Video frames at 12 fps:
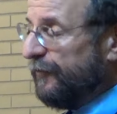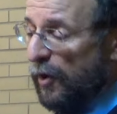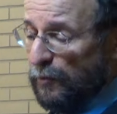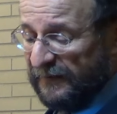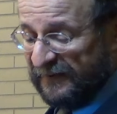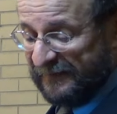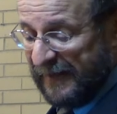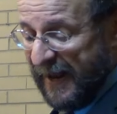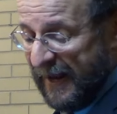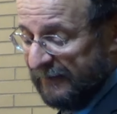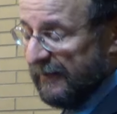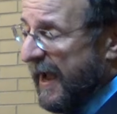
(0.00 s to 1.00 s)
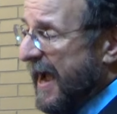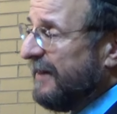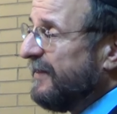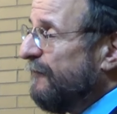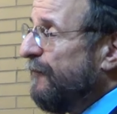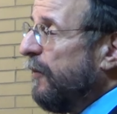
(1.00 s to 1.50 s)
don't stand
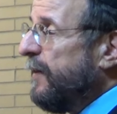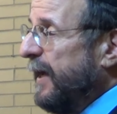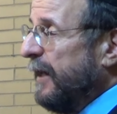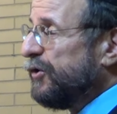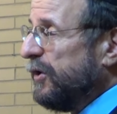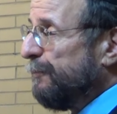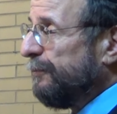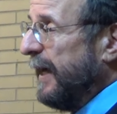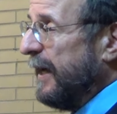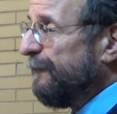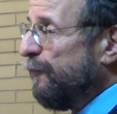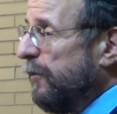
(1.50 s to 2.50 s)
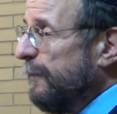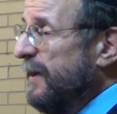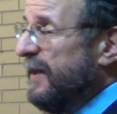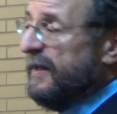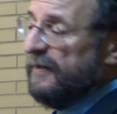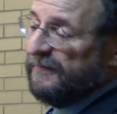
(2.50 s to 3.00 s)
at the very edge of the platform,
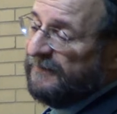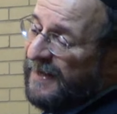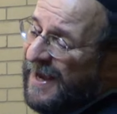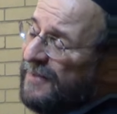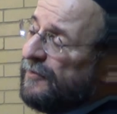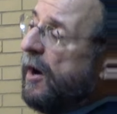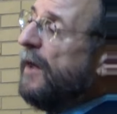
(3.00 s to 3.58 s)
stand